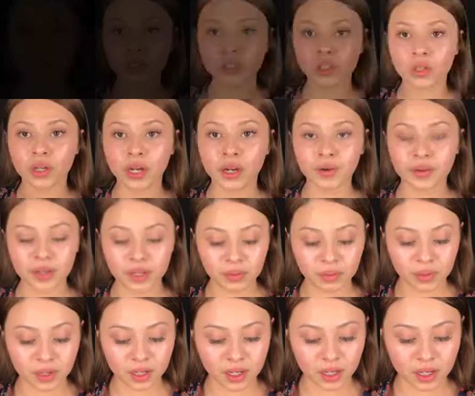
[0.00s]
So I already
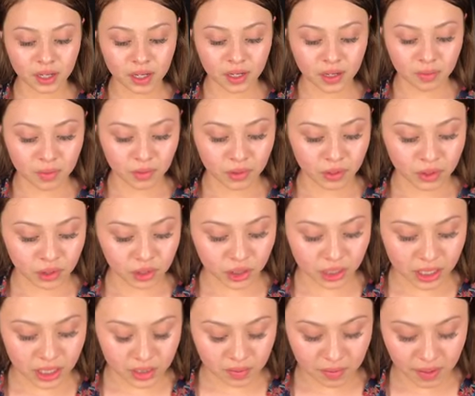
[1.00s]
went ahead and
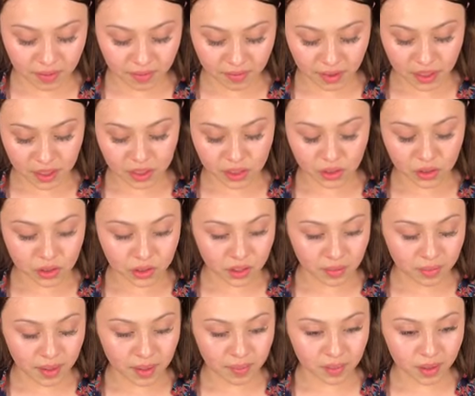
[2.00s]
moisturized my face
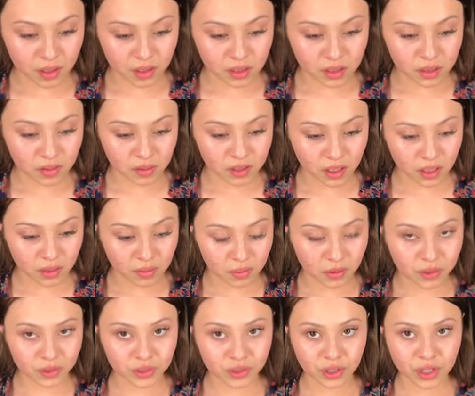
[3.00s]
using my Pond's Skin
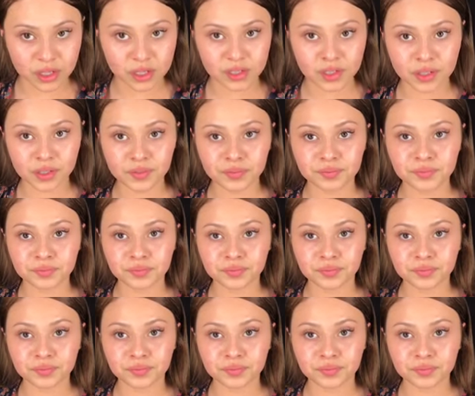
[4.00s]
Moisturizer.